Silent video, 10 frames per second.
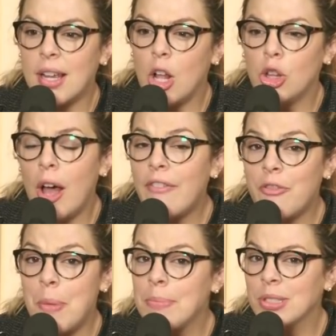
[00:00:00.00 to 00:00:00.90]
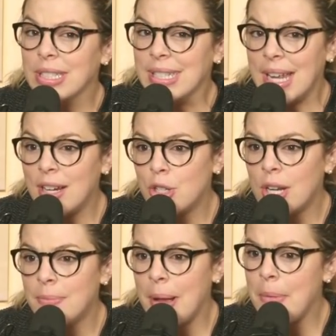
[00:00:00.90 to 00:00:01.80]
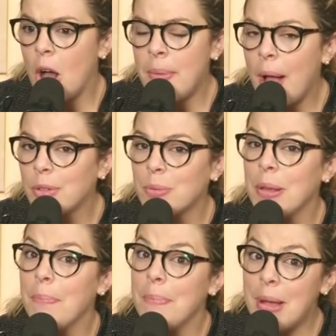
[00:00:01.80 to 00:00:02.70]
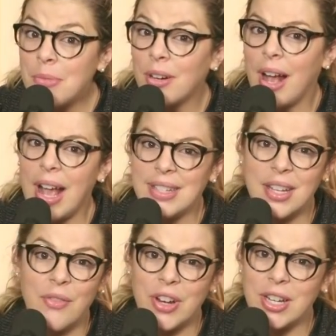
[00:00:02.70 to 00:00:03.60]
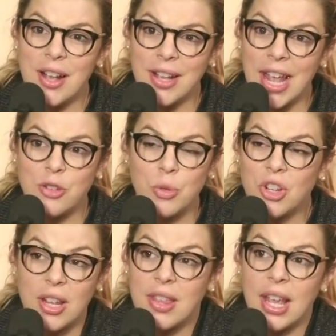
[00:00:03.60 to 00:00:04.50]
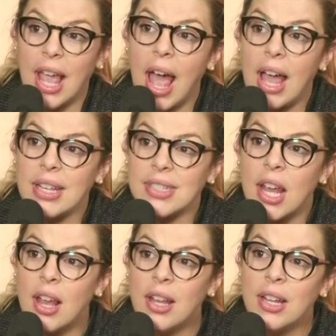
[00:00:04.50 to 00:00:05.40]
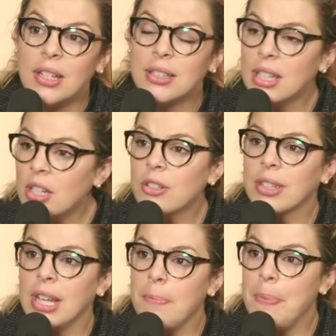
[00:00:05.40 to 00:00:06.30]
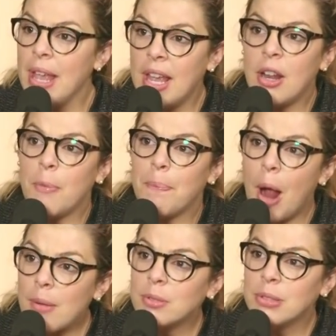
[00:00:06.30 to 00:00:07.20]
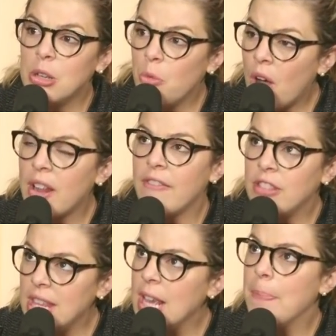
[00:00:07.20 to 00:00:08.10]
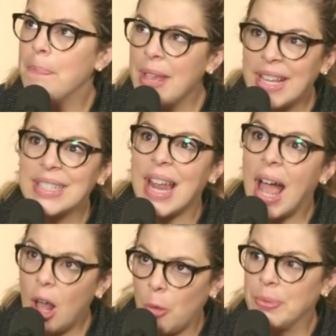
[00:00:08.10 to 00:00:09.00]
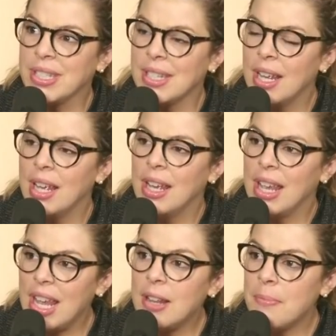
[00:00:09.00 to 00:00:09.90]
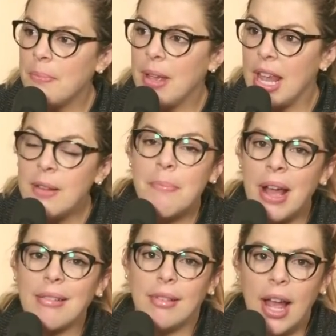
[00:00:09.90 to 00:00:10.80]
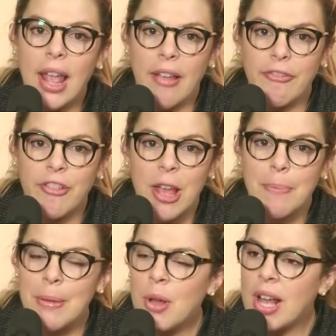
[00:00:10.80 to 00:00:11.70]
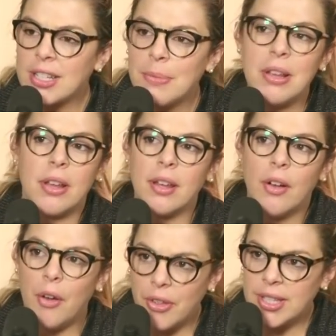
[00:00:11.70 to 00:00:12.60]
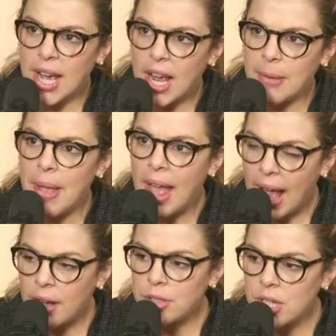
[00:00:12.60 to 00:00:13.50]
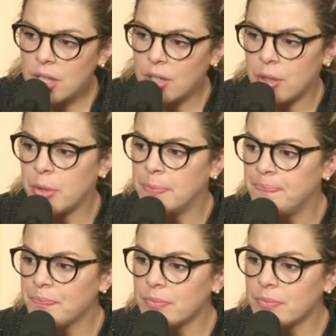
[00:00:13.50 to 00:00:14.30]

a love of memorization. My mom helped me memorize at a very young age, which I think has literally been probably one of the biggest helps in my life. People ask me all the time, how do you